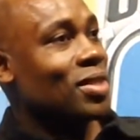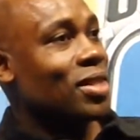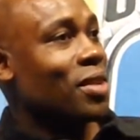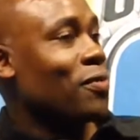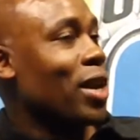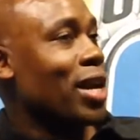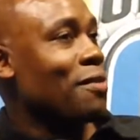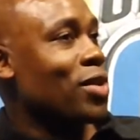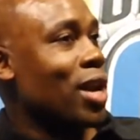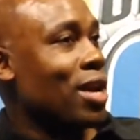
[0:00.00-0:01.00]
if I gave
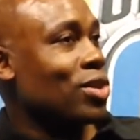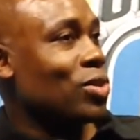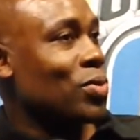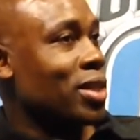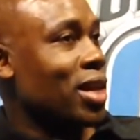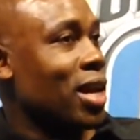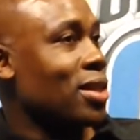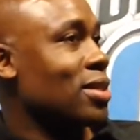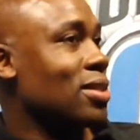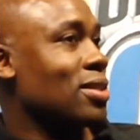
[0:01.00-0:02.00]
you an answer with that,
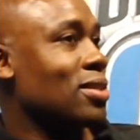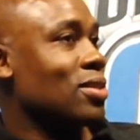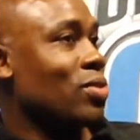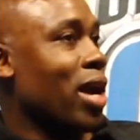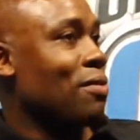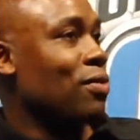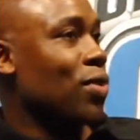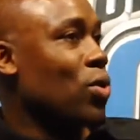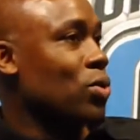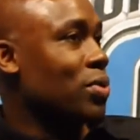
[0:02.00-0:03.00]
do I have a
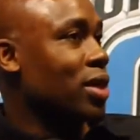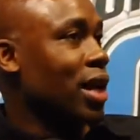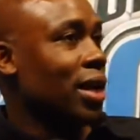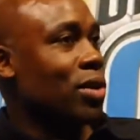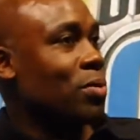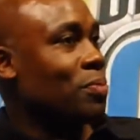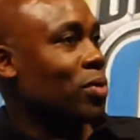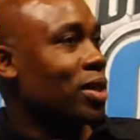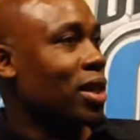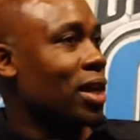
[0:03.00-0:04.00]
vote? Would that help?
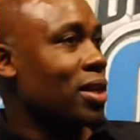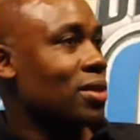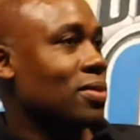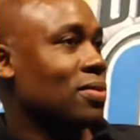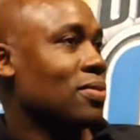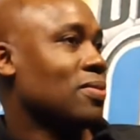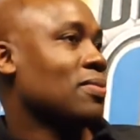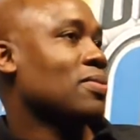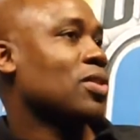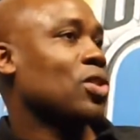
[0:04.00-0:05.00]
Would that
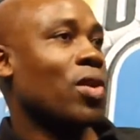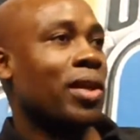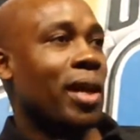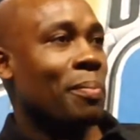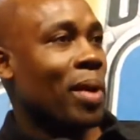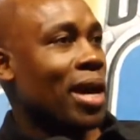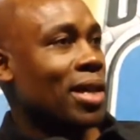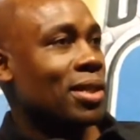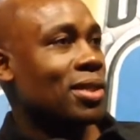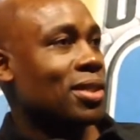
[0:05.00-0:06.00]
start a campaign?